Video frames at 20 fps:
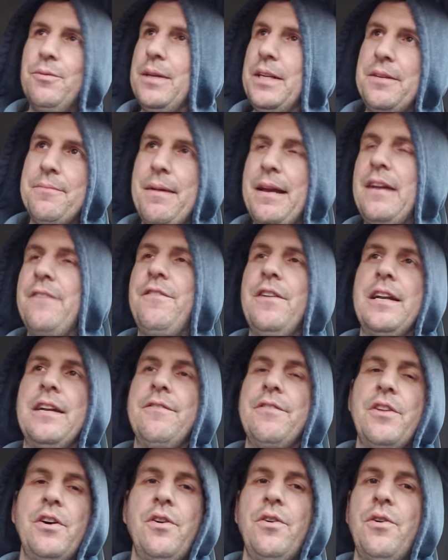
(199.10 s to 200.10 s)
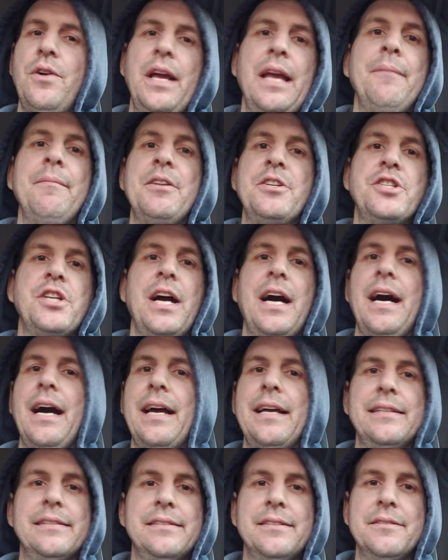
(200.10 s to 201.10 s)
you, when you make fun of the Image
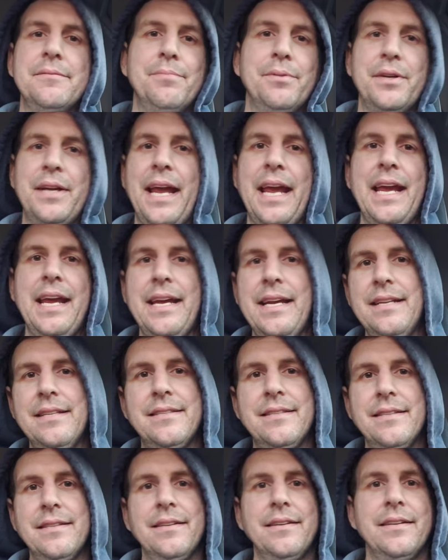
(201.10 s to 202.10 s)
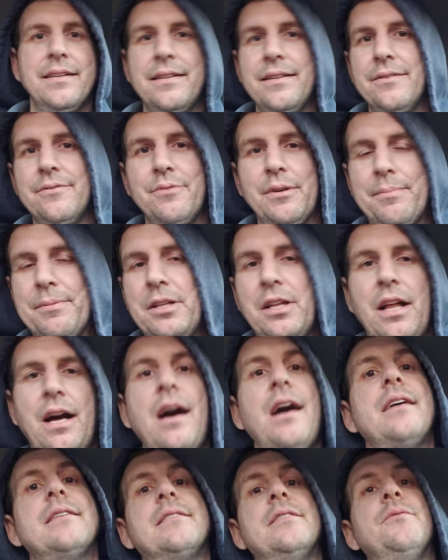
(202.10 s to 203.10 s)
guys and the Brigades and the
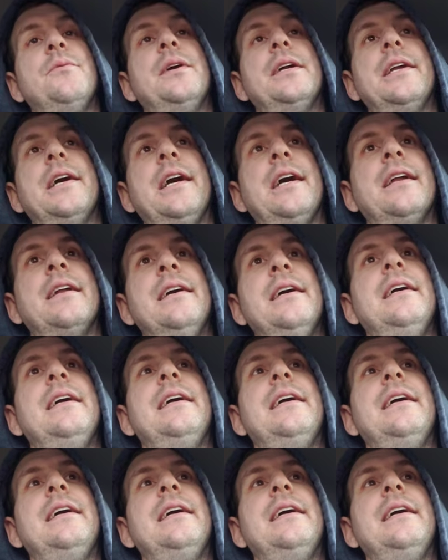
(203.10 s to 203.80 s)
Ripclaws and whatnot,